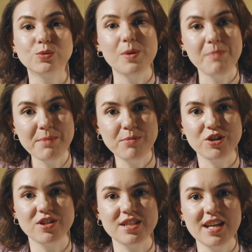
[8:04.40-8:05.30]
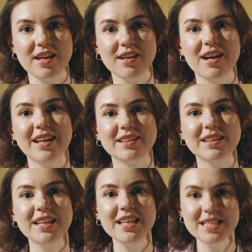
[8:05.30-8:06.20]
Remember to take at
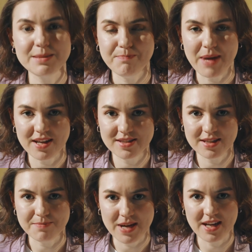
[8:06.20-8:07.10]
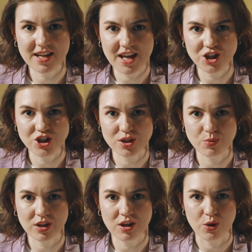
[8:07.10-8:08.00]
least basic medications
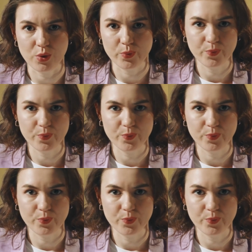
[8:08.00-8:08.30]
with you.